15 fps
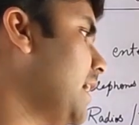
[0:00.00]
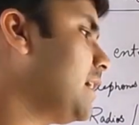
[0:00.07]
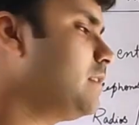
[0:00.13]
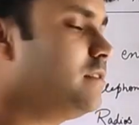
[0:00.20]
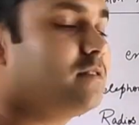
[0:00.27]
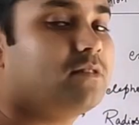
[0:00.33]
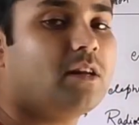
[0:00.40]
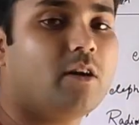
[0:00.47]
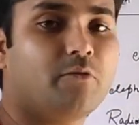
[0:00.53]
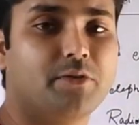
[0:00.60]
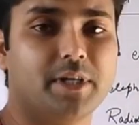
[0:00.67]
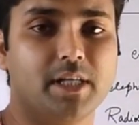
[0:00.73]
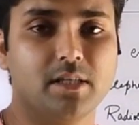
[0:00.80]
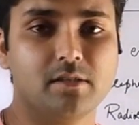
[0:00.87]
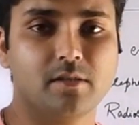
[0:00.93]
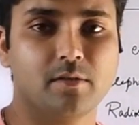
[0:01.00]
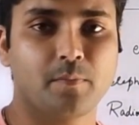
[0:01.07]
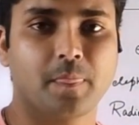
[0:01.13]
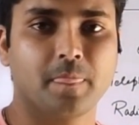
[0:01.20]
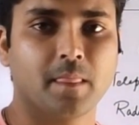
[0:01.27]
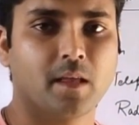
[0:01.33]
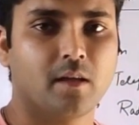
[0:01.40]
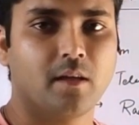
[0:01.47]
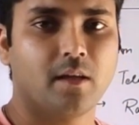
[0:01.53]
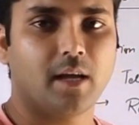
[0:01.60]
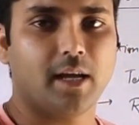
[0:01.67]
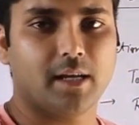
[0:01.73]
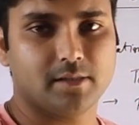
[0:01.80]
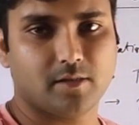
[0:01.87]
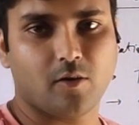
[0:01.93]
access nowadays,
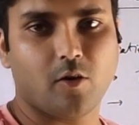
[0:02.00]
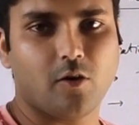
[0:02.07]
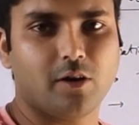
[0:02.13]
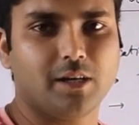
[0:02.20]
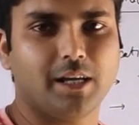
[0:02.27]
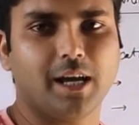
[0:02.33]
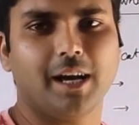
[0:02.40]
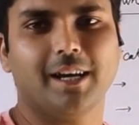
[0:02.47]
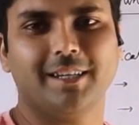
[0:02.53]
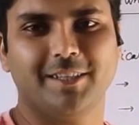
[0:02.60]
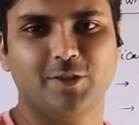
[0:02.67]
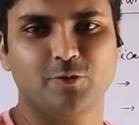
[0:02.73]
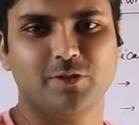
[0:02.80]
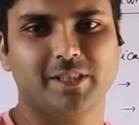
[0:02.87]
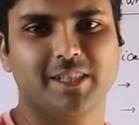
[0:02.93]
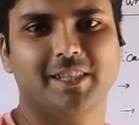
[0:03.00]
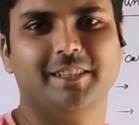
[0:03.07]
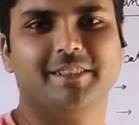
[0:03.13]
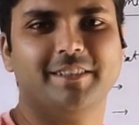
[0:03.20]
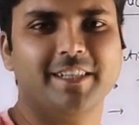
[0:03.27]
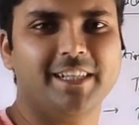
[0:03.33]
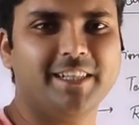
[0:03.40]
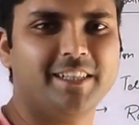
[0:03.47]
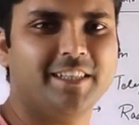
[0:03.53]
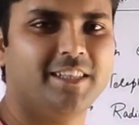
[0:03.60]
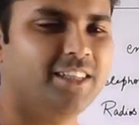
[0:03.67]
as all are using internet